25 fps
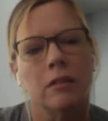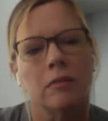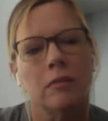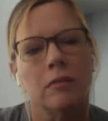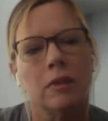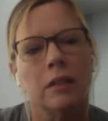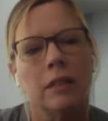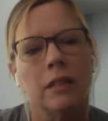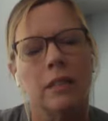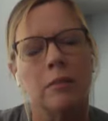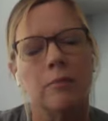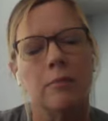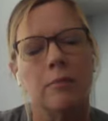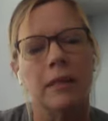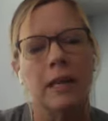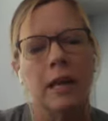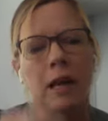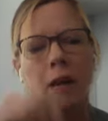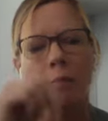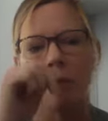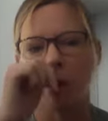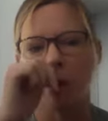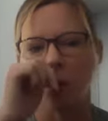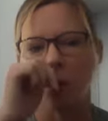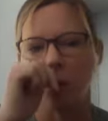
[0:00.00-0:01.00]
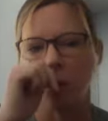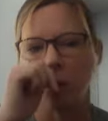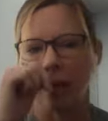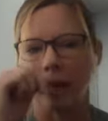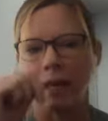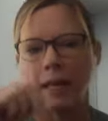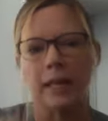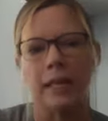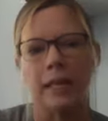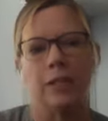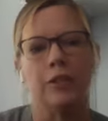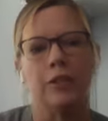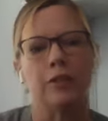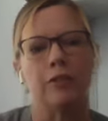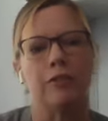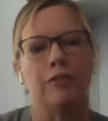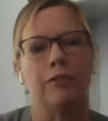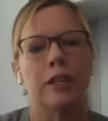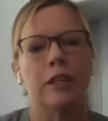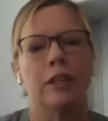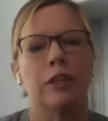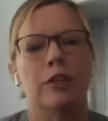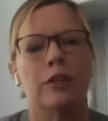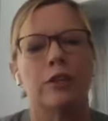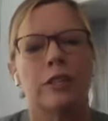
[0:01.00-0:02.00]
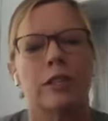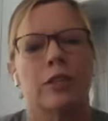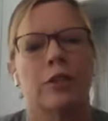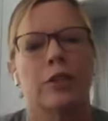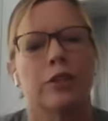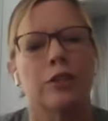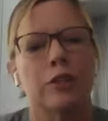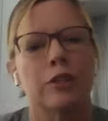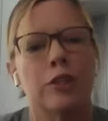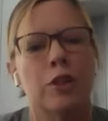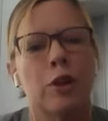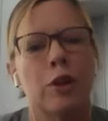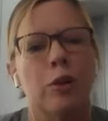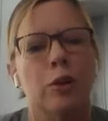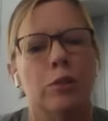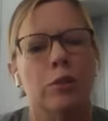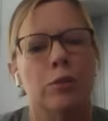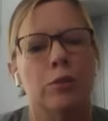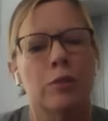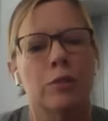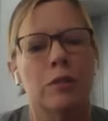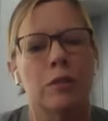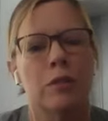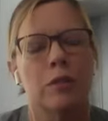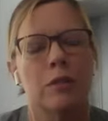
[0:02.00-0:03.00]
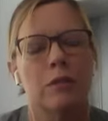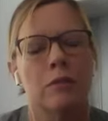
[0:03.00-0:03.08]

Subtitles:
Really become awake in your fingers and your toes.